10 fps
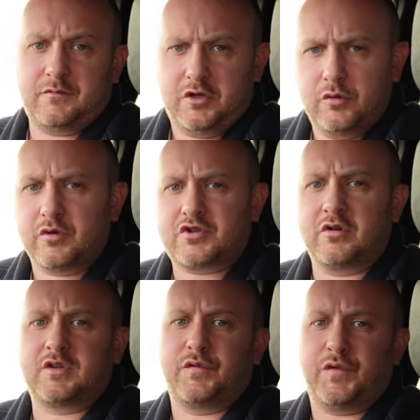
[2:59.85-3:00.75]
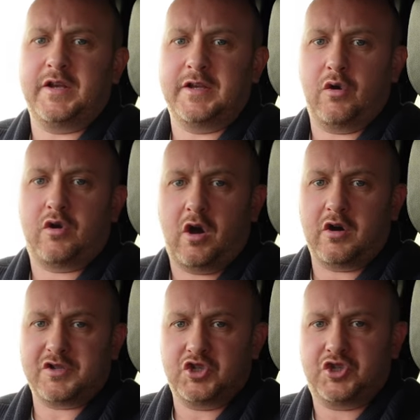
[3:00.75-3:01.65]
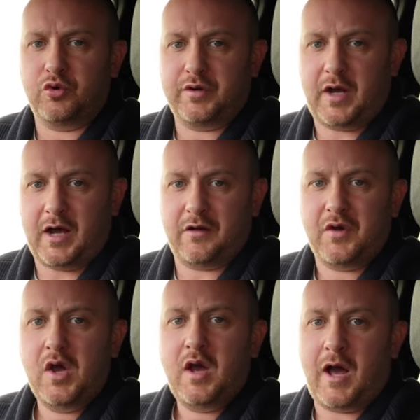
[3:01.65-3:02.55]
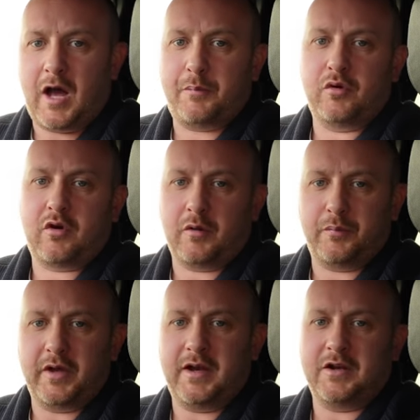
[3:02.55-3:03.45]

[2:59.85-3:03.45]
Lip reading: You will struggle to find now cars that don't have Apple CarPlay and